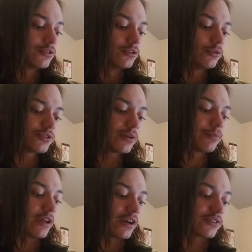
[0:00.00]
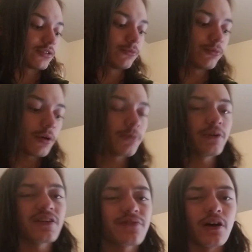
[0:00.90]
who's up next? Well, we
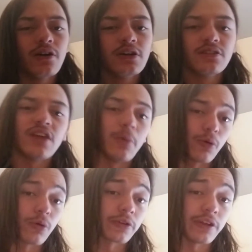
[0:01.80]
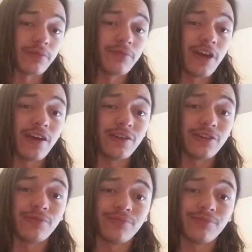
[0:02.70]
have the Demogorgon, and